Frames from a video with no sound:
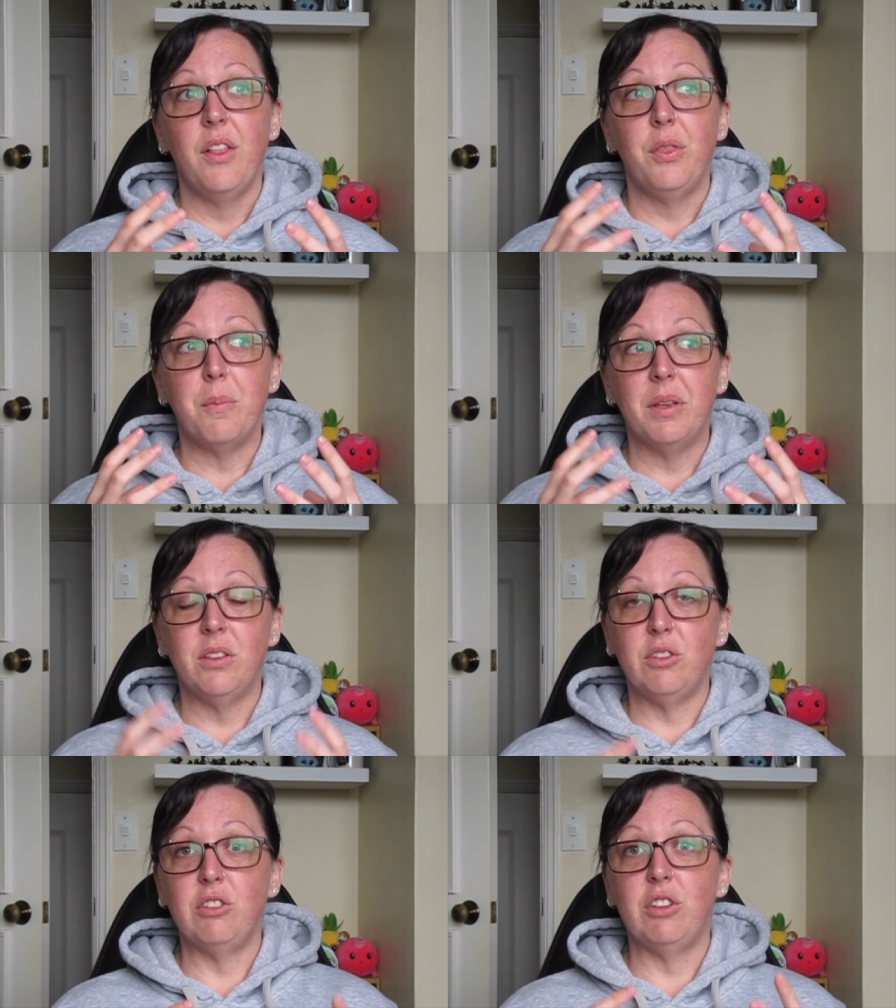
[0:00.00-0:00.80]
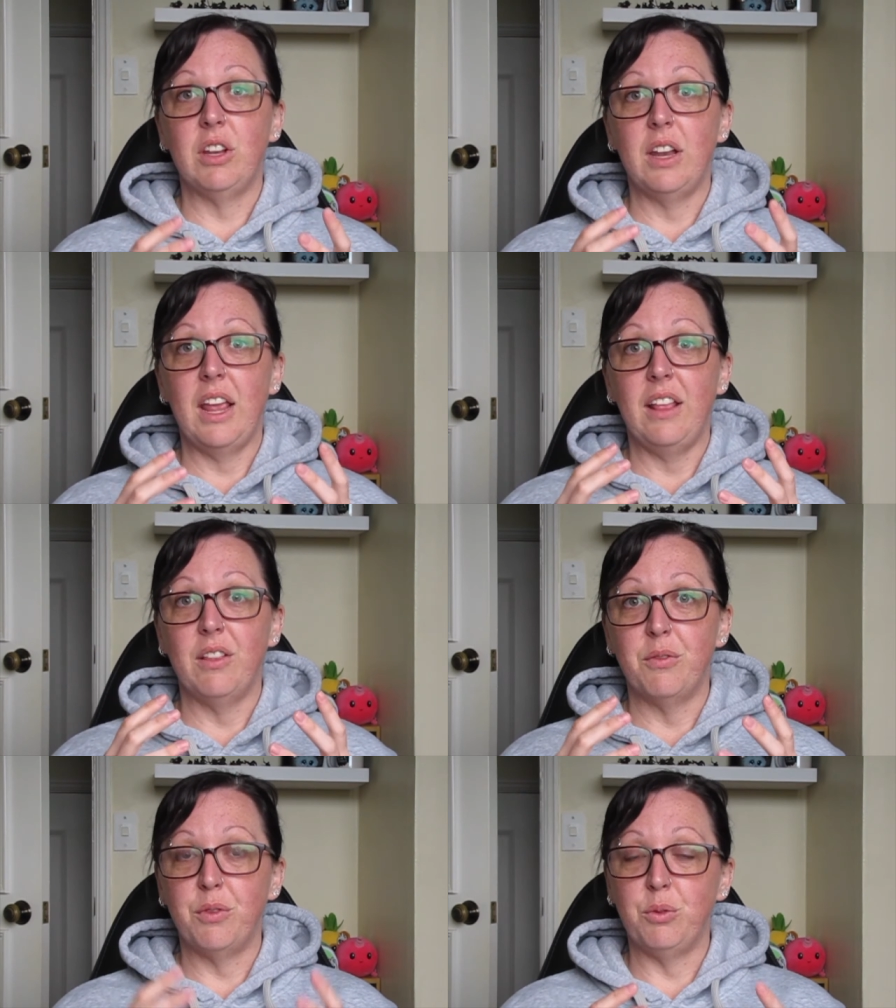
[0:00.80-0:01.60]
the position and
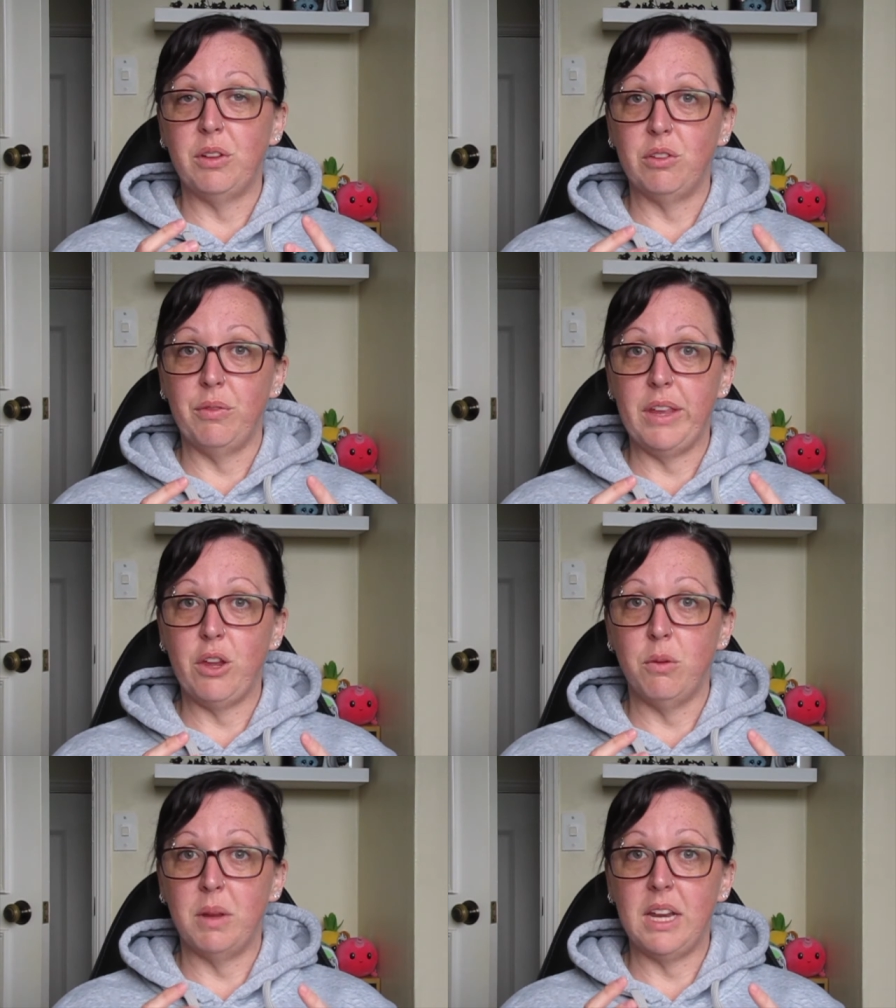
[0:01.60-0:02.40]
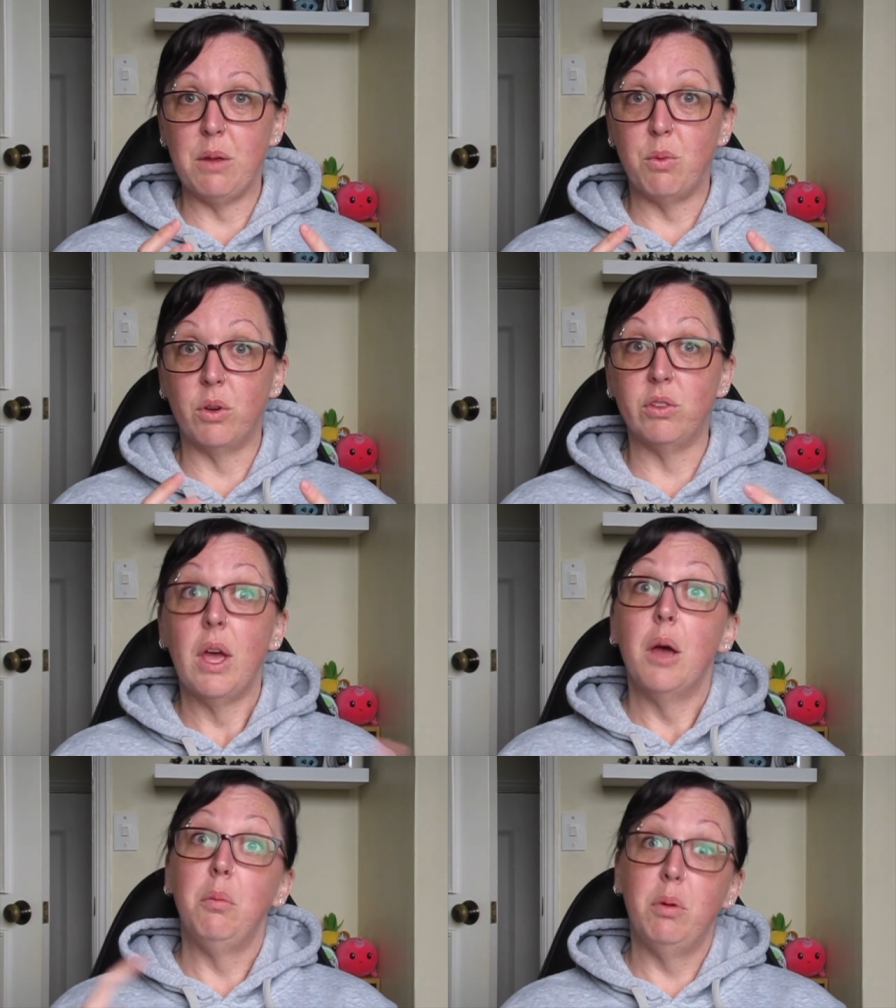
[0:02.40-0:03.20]
the fullness of the human he was
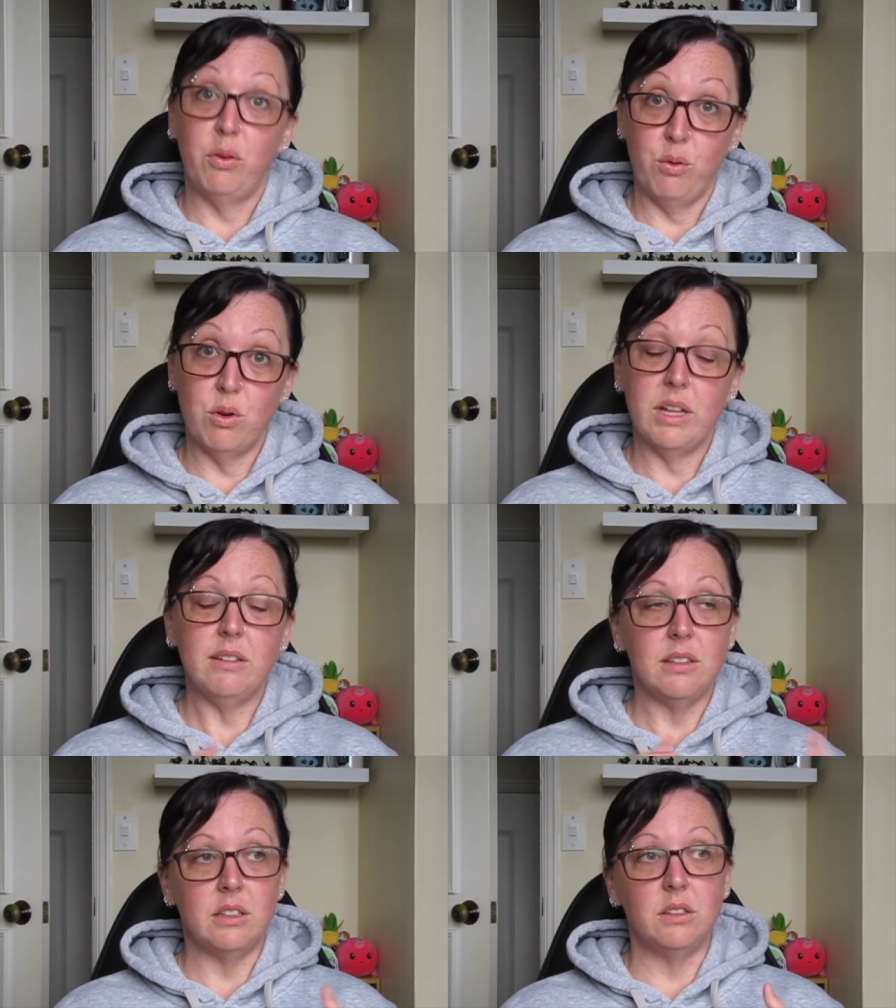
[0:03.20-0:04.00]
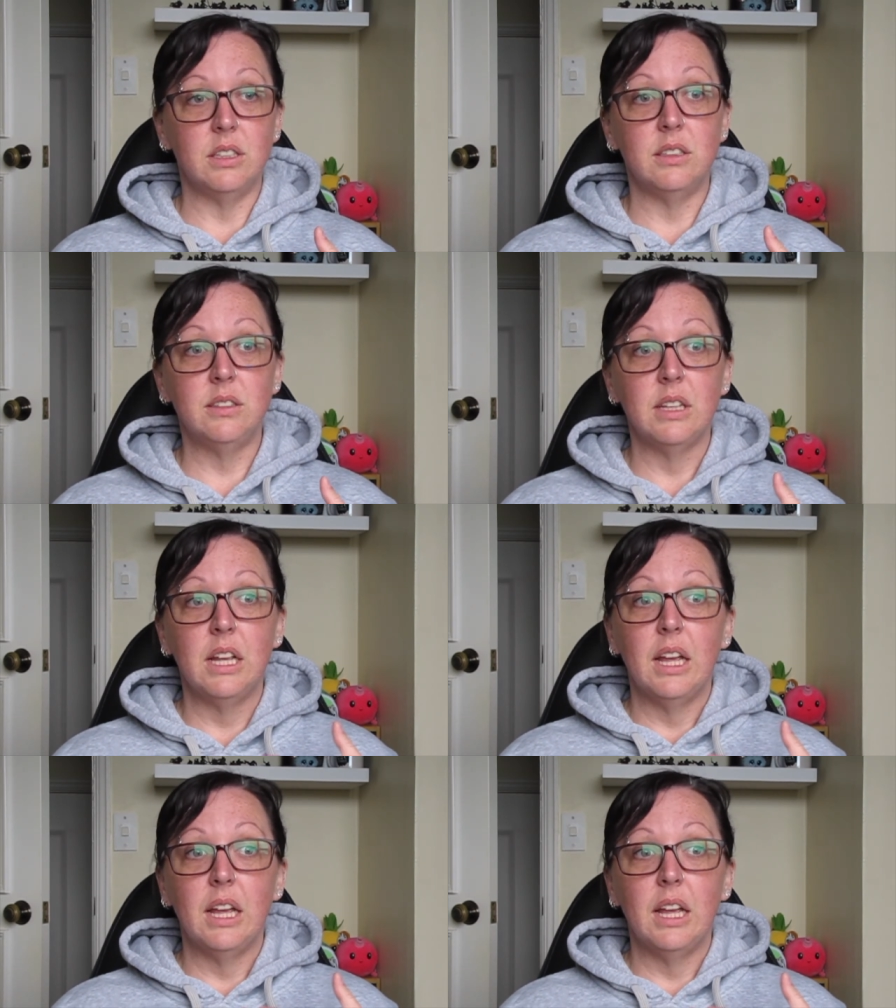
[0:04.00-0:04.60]
before his illness.